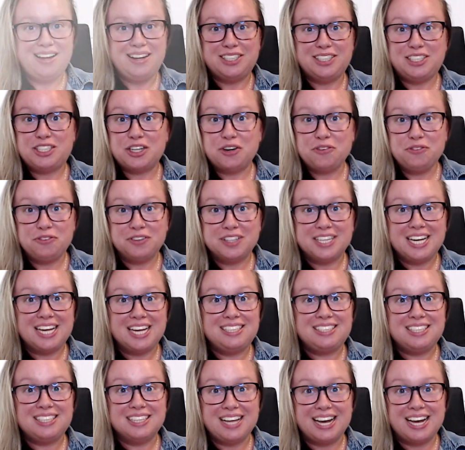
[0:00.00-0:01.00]
Don't forget
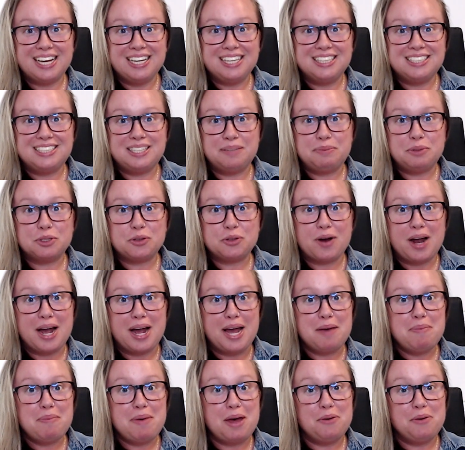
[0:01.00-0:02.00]
to like and
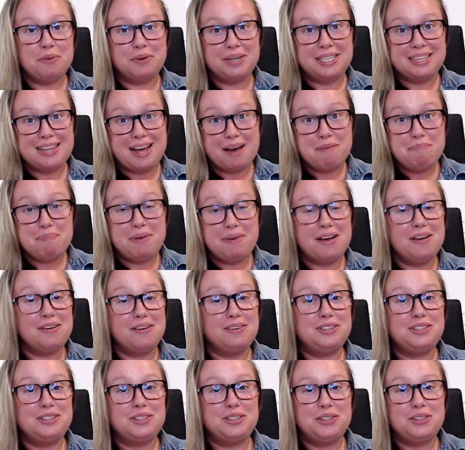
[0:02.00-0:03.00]
subscribe and ring that bell
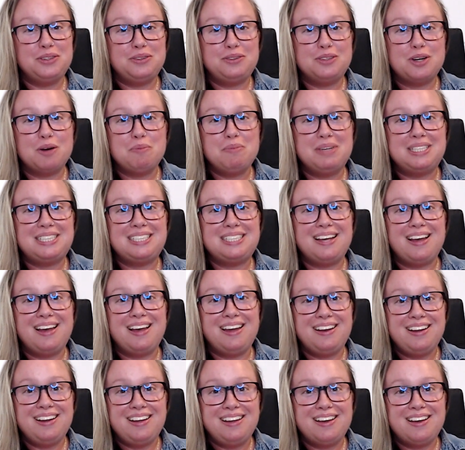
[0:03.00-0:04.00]
so you don't miss
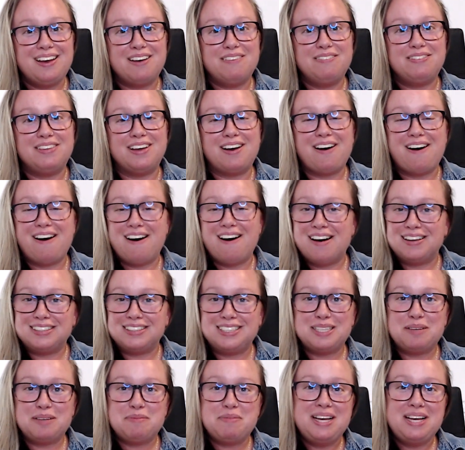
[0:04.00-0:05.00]
any of the
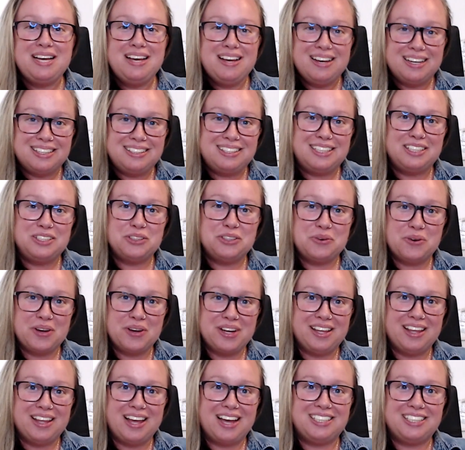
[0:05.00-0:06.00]
awesome essential
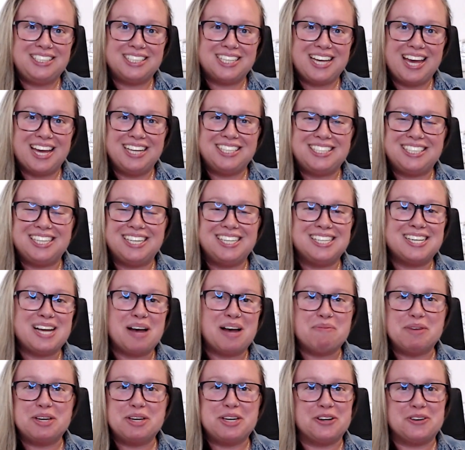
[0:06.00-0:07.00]
oil education
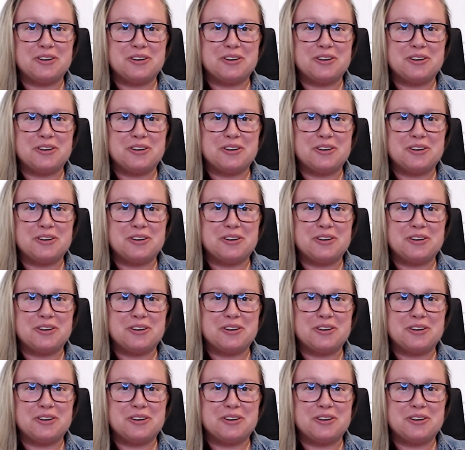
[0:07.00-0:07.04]
coming your